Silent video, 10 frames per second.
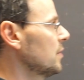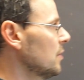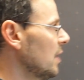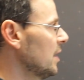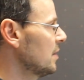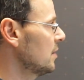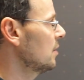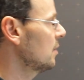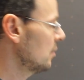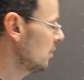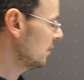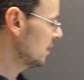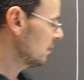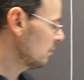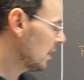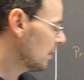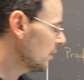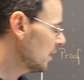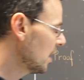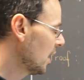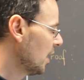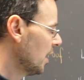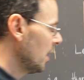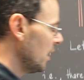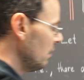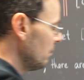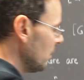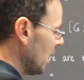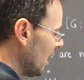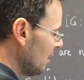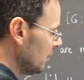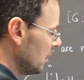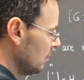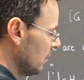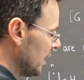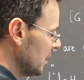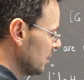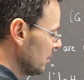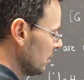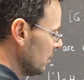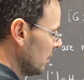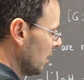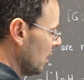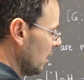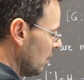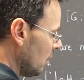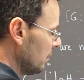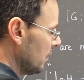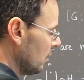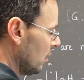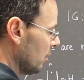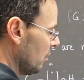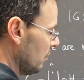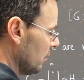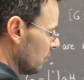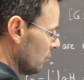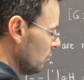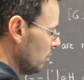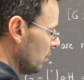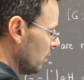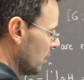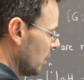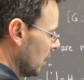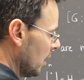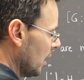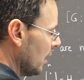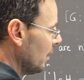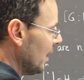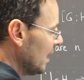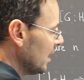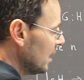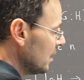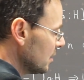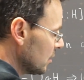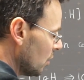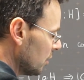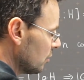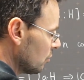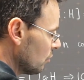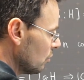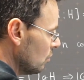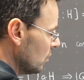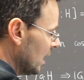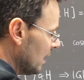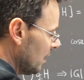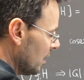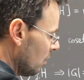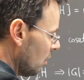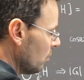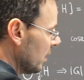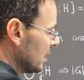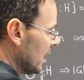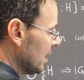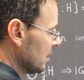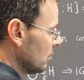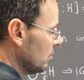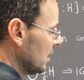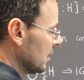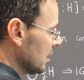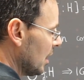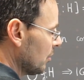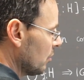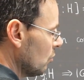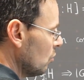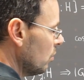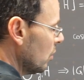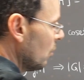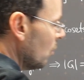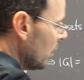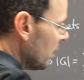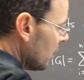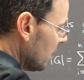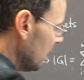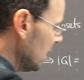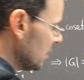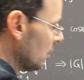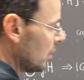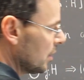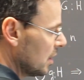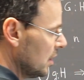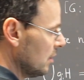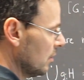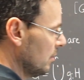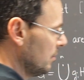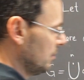So let's turn this around. If we have a divisor of the order of a group, then it is not true that there always has to be a subgroup with this order here.